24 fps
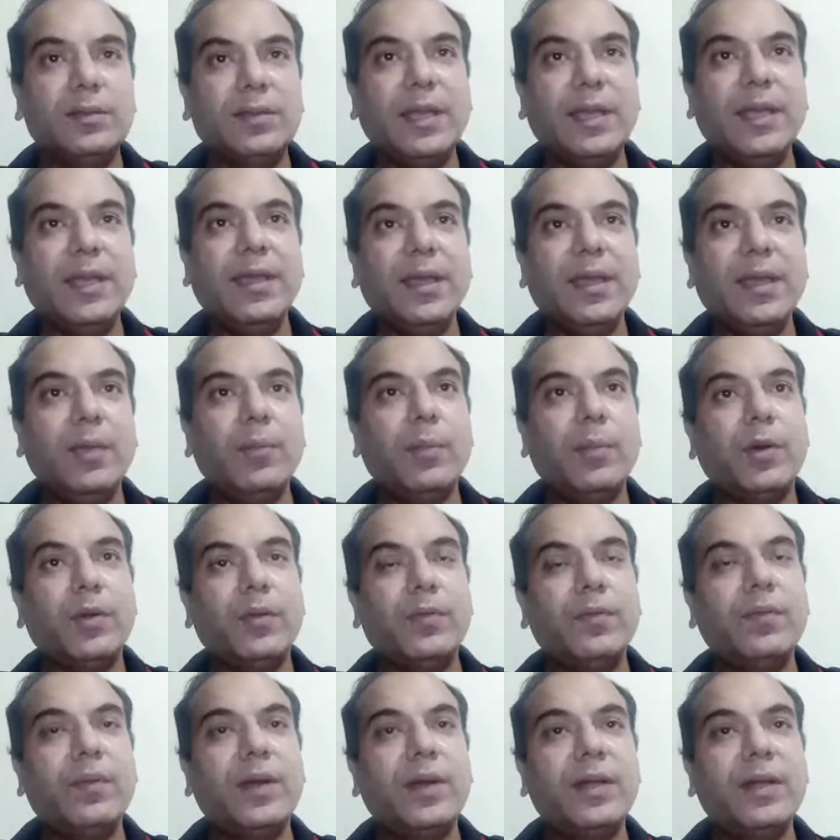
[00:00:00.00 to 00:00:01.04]
thinking
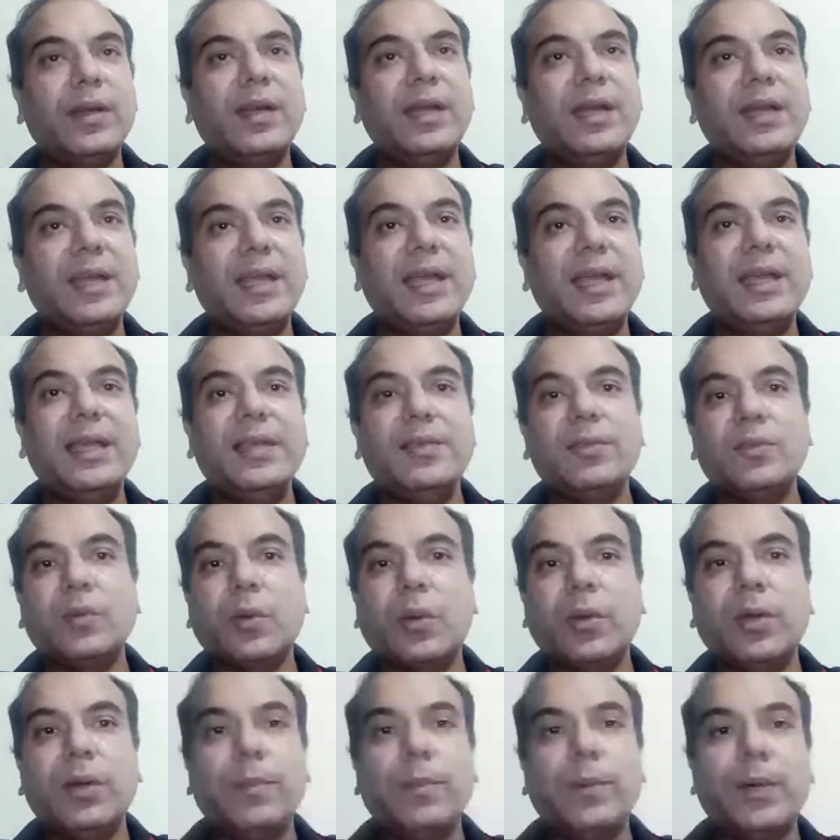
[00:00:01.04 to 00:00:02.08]
about what retail is
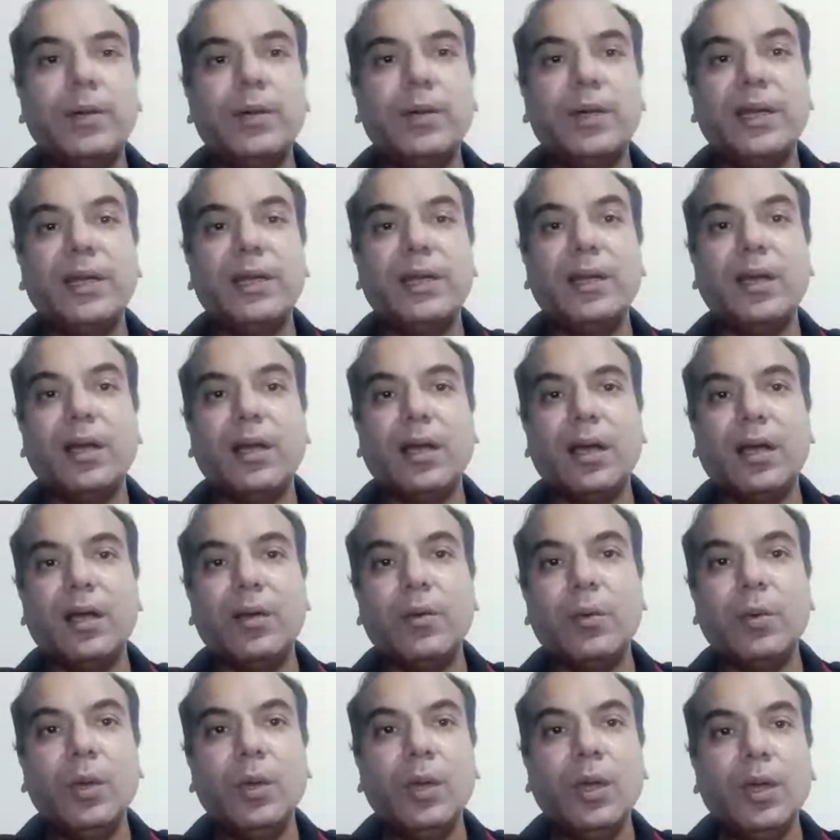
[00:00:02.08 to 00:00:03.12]
all about and
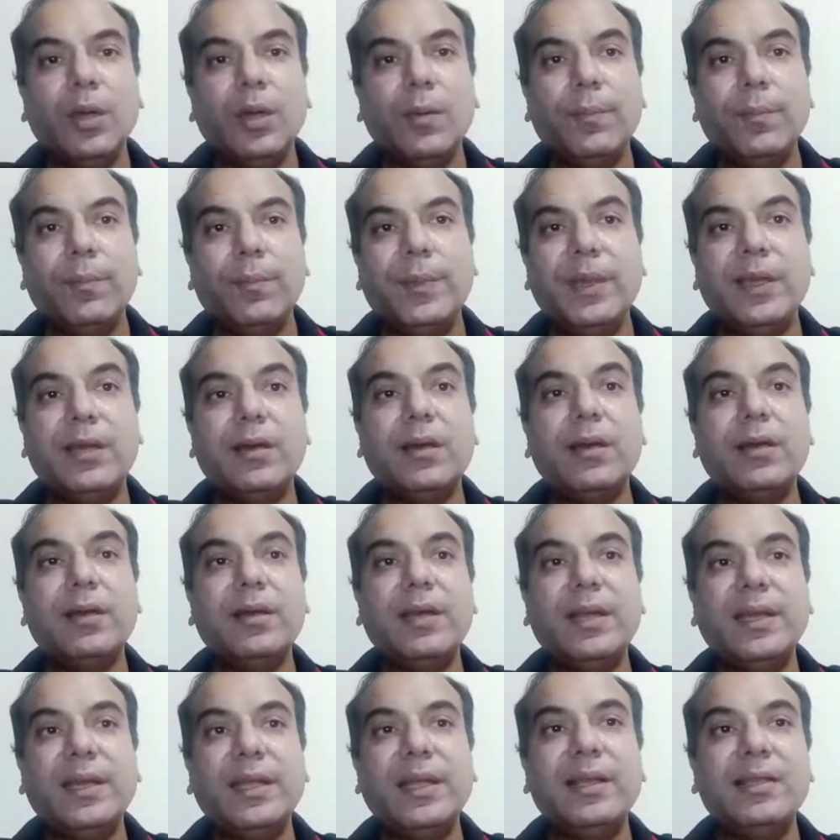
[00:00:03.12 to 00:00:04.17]
how bigger
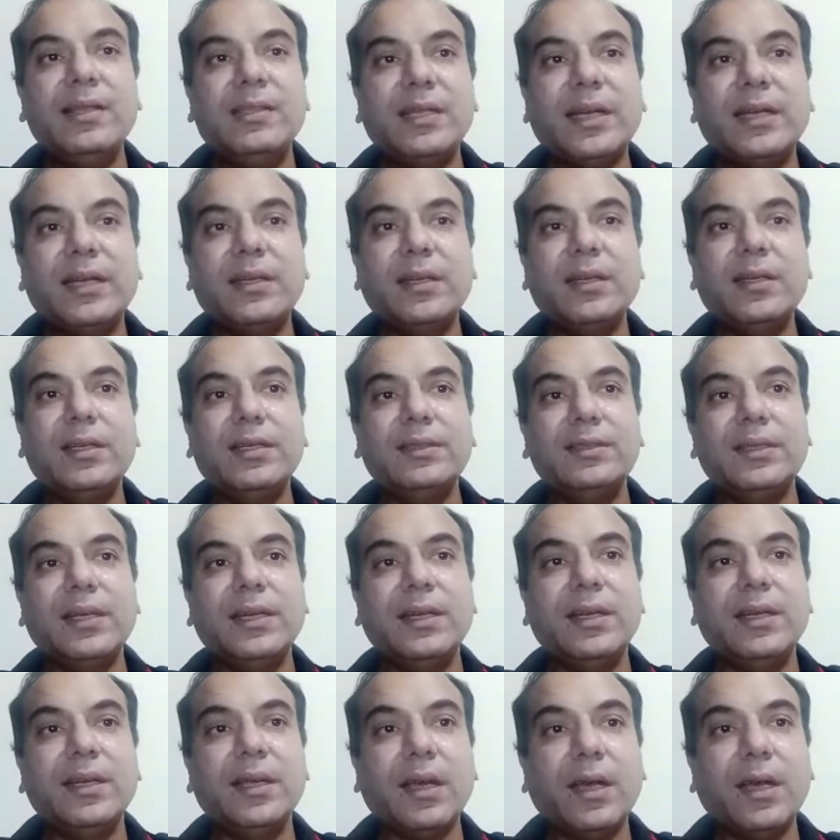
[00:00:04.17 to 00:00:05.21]
retail sector is
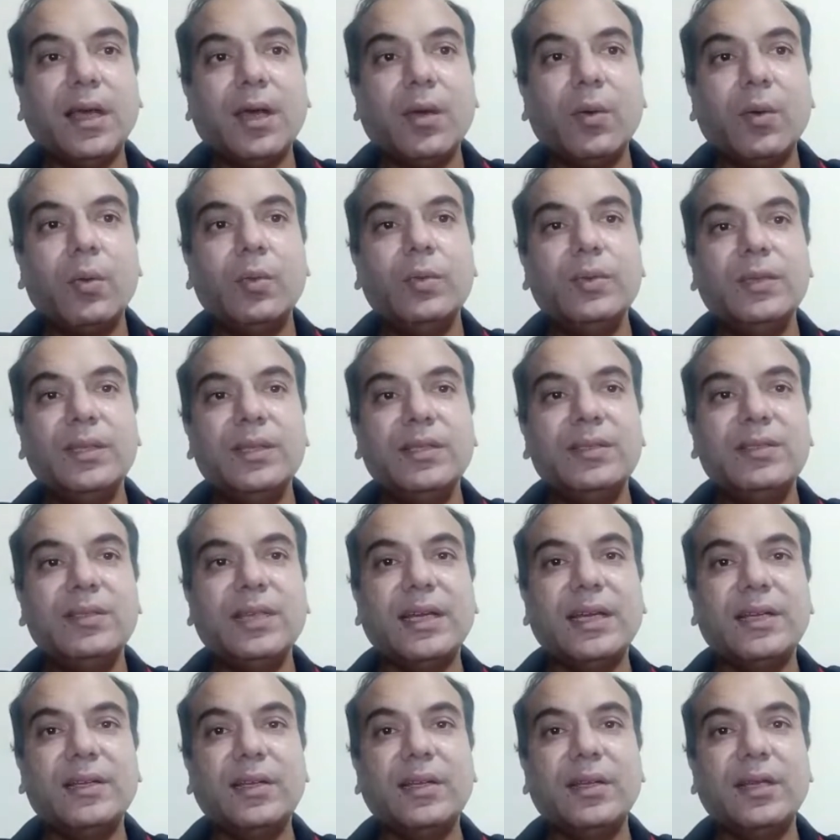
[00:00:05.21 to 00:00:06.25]
and how this
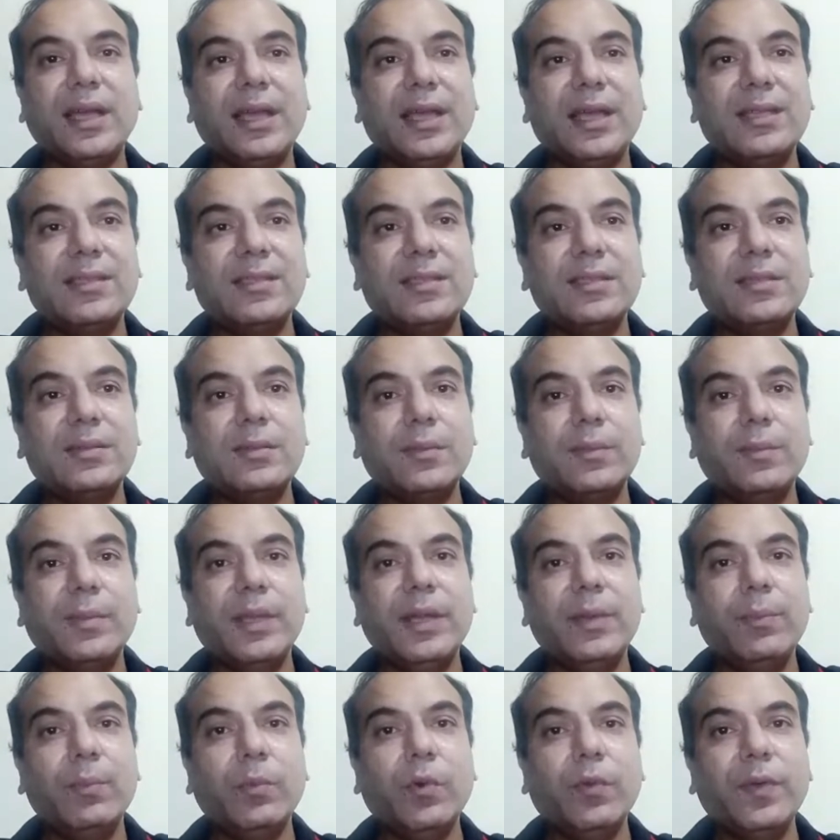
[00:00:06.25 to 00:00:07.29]
sector has
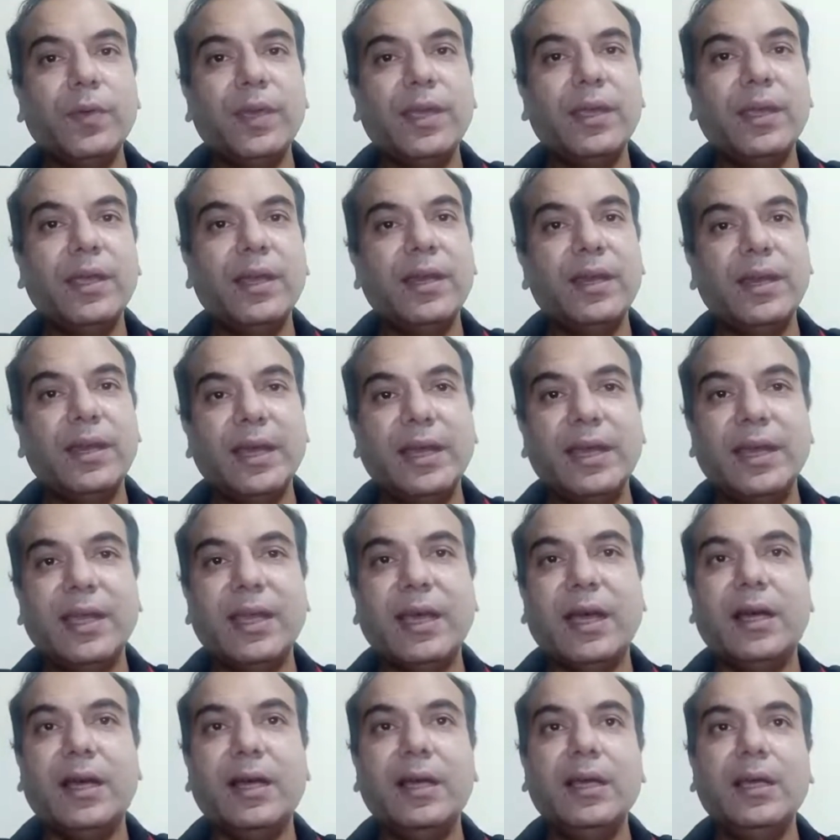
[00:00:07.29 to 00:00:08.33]
been moving in
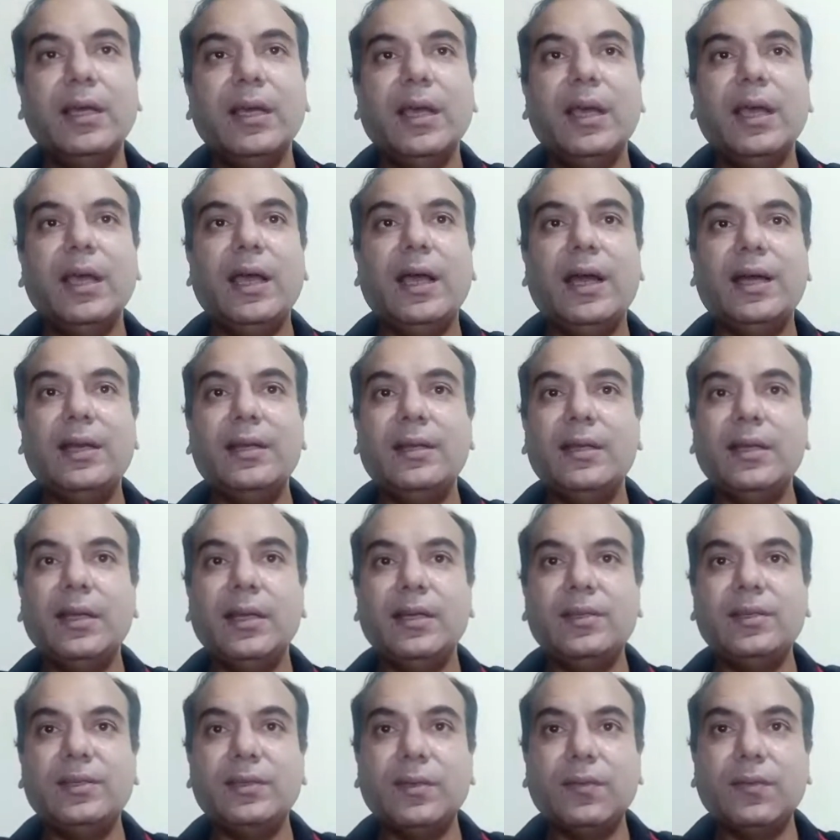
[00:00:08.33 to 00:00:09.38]
India. And
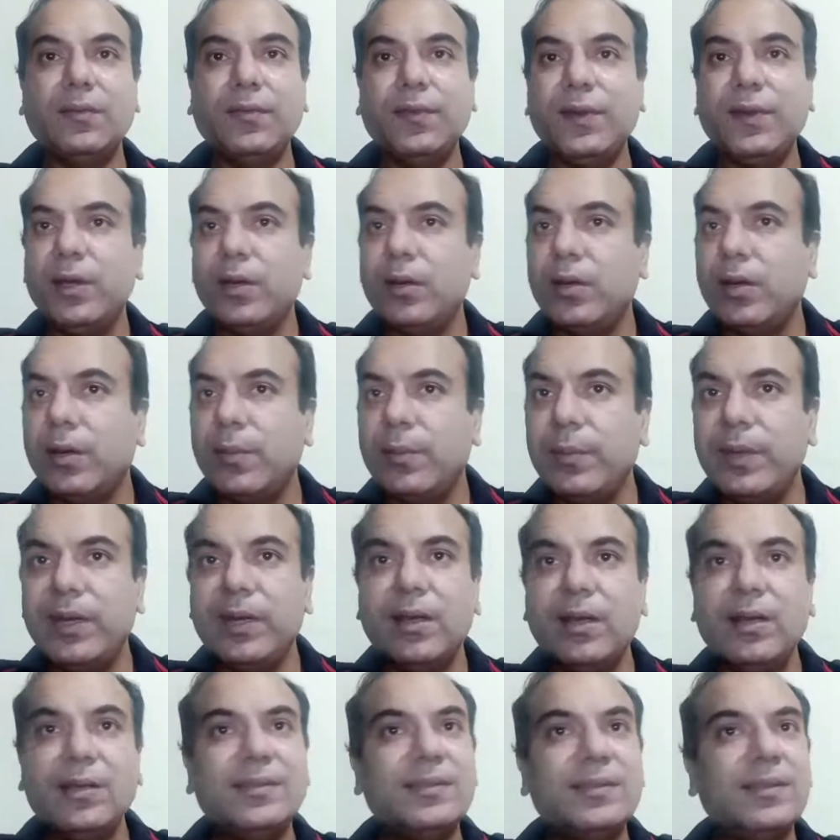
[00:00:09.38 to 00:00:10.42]
it's a
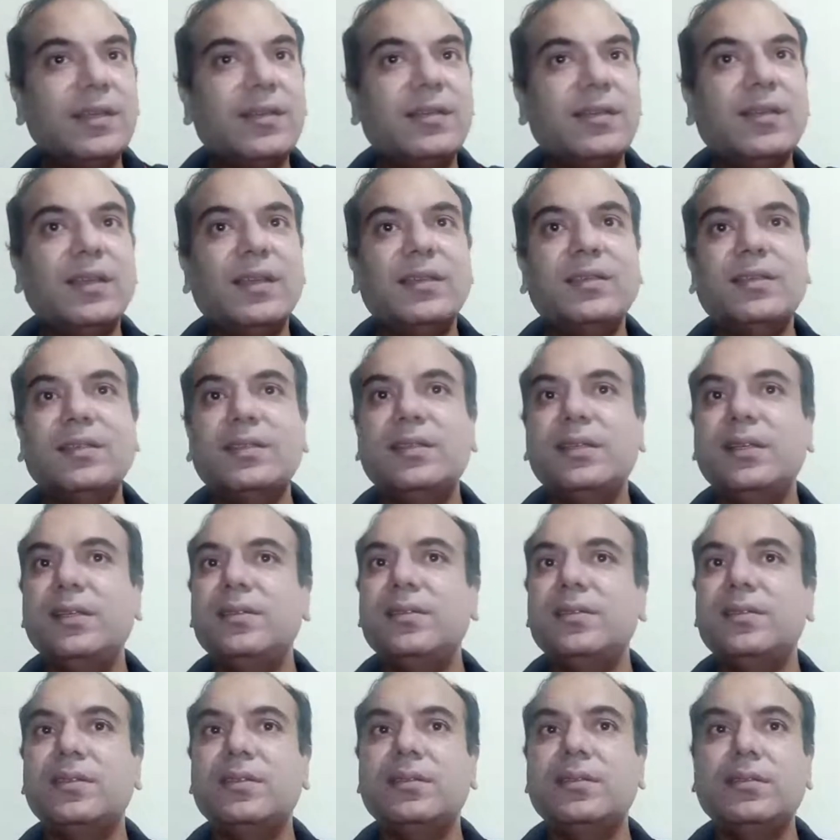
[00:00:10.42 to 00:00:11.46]
phenomenal success
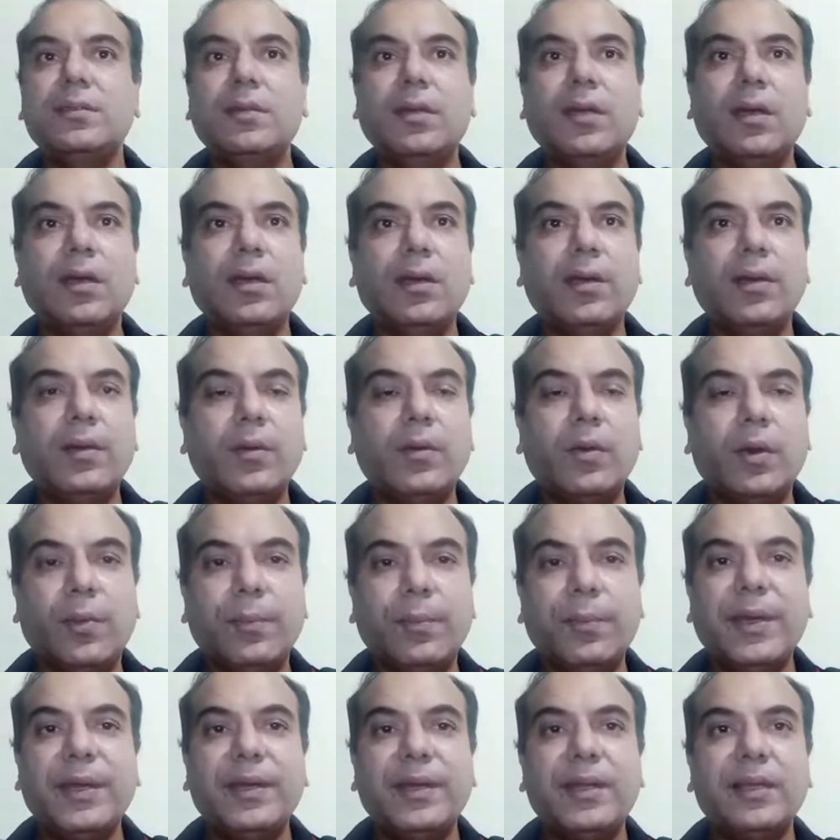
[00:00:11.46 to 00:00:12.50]
since
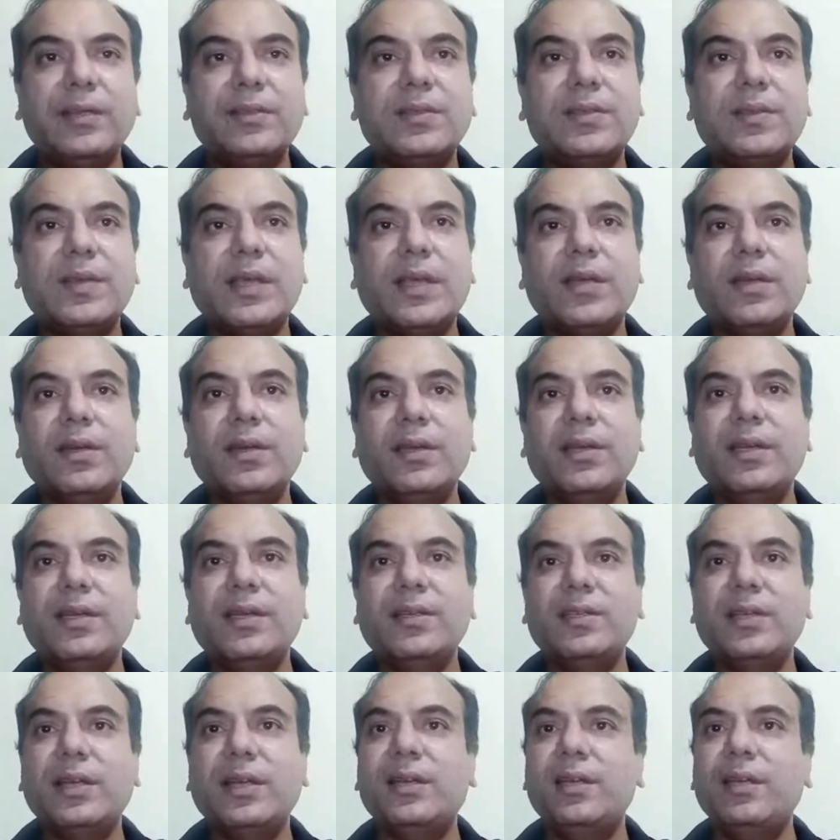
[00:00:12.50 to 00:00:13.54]
government has taken
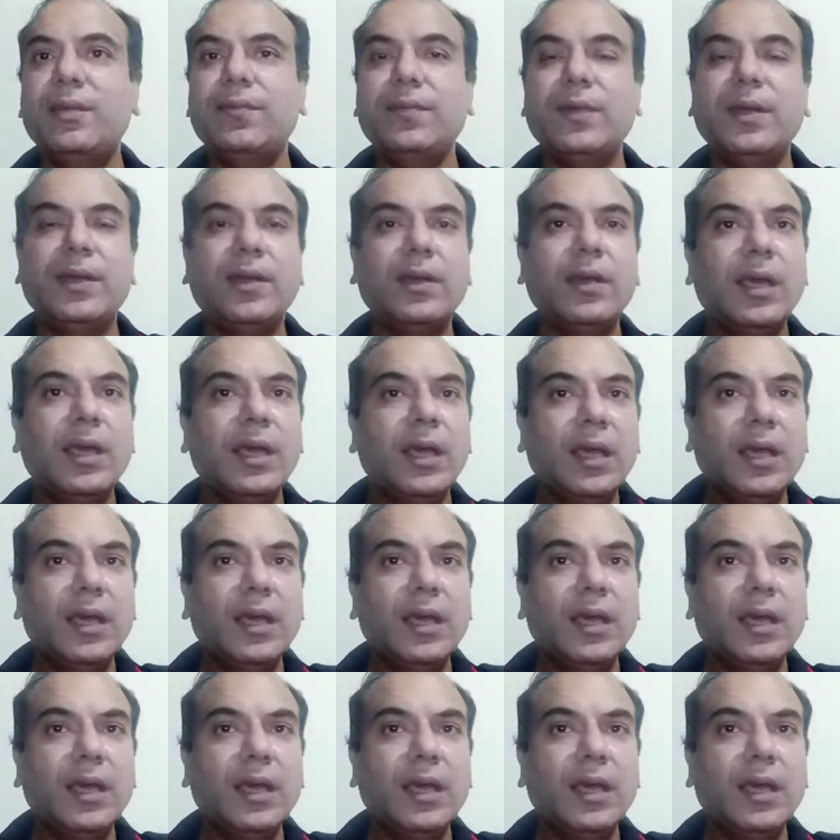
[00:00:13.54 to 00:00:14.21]
initiative in